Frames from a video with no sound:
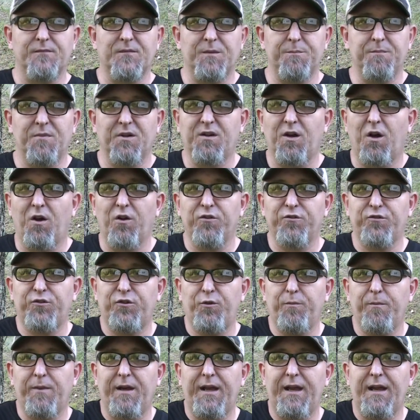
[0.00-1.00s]
Because
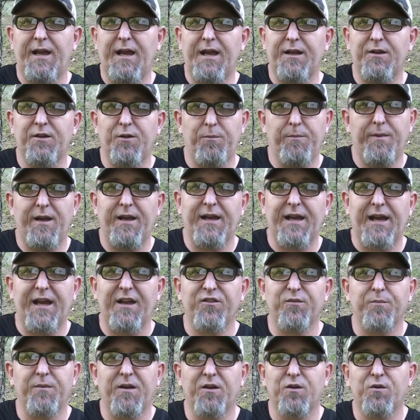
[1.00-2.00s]
you may
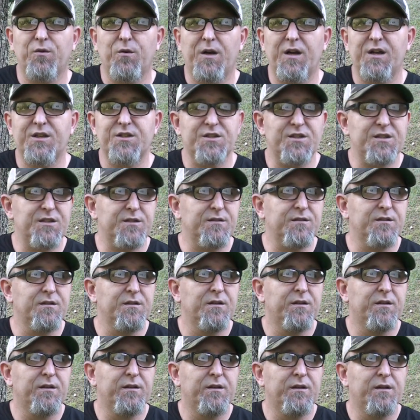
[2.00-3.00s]
ask me a question,
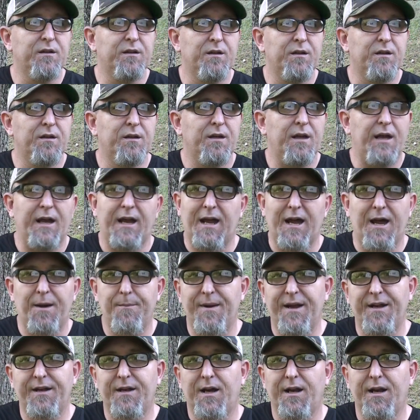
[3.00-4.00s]
and I
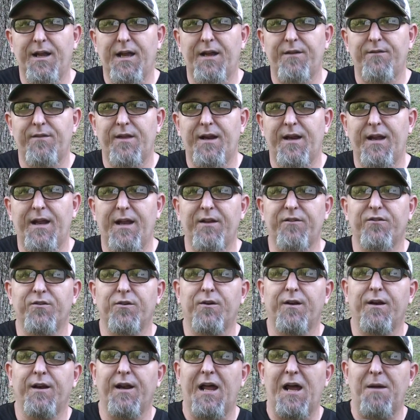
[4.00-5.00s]
may not have that answer,
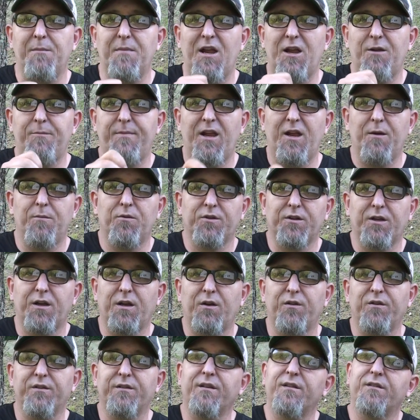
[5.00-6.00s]
and I may be able to
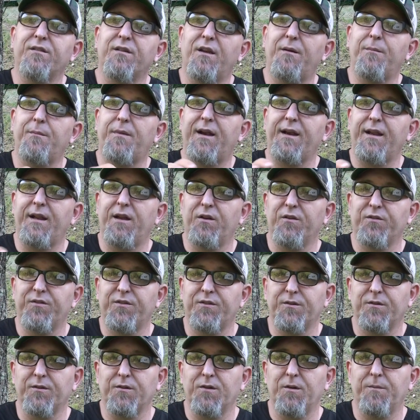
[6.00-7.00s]
go to somebody else in
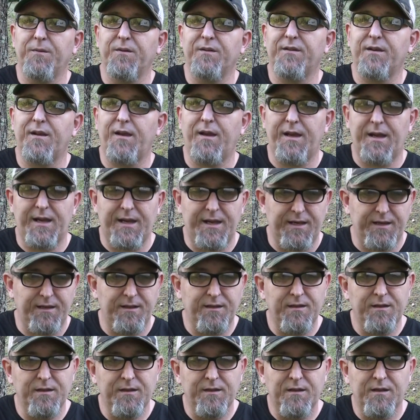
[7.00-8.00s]
the group and say, hey,
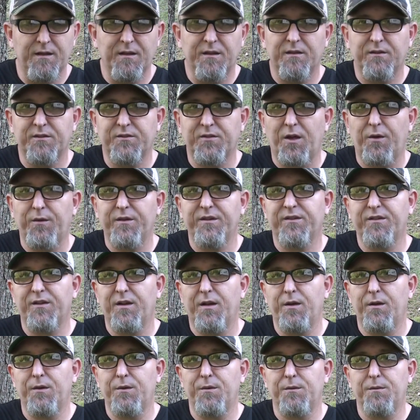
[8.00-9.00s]

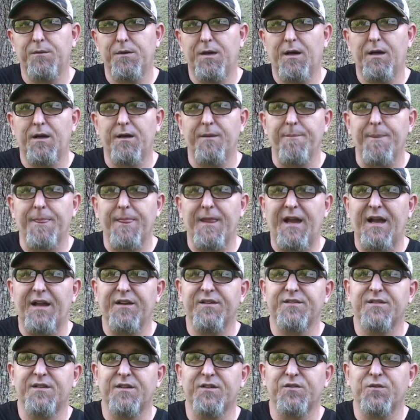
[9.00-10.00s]
so-and-so
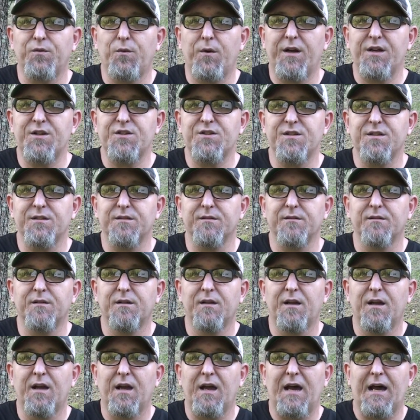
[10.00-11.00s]
asked this question.
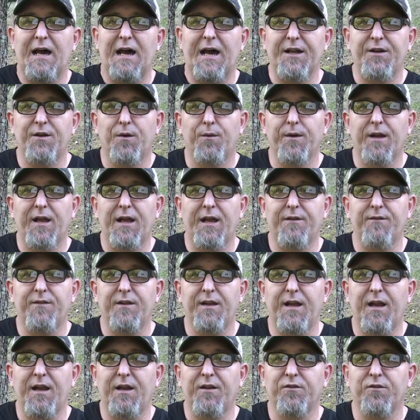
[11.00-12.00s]
I don't have
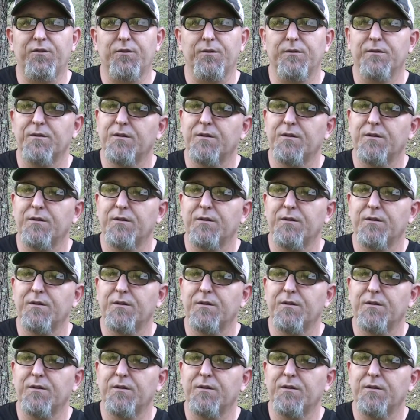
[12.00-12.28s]
the answer.